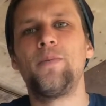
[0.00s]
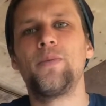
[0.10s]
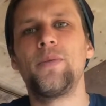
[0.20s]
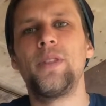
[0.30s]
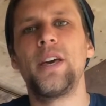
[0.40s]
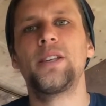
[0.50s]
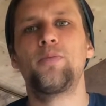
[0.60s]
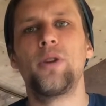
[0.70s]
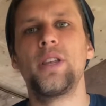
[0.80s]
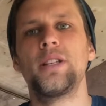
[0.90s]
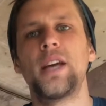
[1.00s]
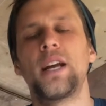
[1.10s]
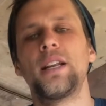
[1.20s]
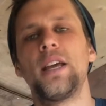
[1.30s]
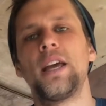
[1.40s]
this breathing
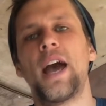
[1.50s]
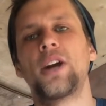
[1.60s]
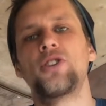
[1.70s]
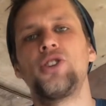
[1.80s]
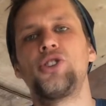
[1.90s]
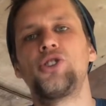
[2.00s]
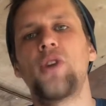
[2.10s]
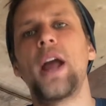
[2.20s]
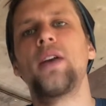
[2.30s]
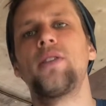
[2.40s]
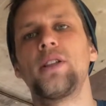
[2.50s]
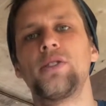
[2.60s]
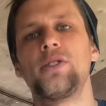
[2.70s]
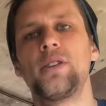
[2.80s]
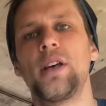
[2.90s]
technique actually
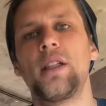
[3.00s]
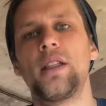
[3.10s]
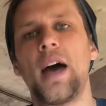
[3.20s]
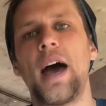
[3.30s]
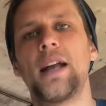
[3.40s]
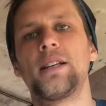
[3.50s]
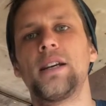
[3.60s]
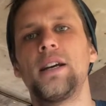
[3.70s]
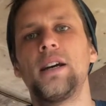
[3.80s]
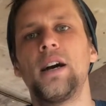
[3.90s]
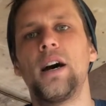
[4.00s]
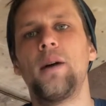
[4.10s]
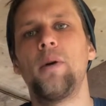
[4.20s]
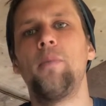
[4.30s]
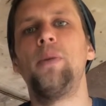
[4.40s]
strengthens that
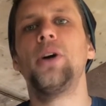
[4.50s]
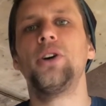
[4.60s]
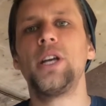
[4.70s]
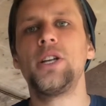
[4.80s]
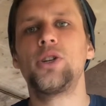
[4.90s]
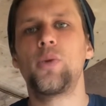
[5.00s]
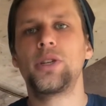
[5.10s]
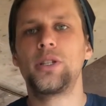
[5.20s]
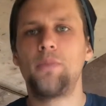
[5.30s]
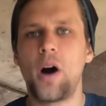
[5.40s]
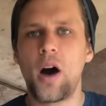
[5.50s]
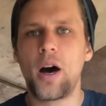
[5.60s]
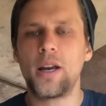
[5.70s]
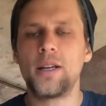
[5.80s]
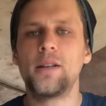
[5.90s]
ability to
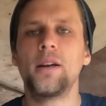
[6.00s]
respond